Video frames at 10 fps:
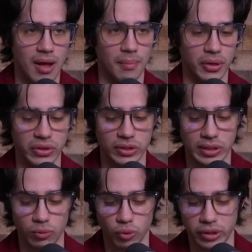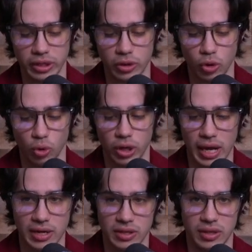But this can really occur in
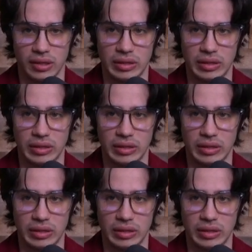anything.